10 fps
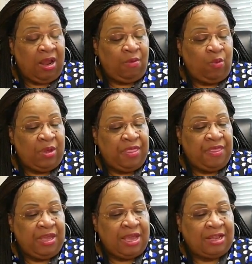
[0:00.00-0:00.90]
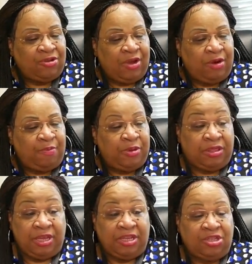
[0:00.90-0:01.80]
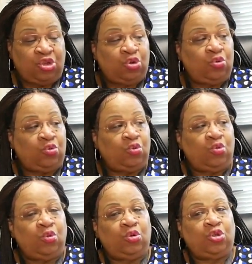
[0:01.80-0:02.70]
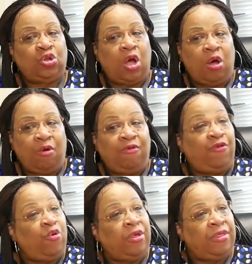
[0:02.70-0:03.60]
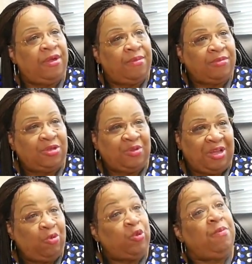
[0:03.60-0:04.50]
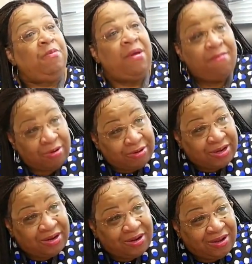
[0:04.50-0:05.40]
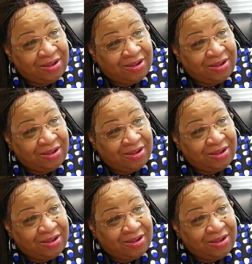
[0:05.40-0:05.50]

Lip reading: And one thing, I try to put things to song for them so they'll remember it.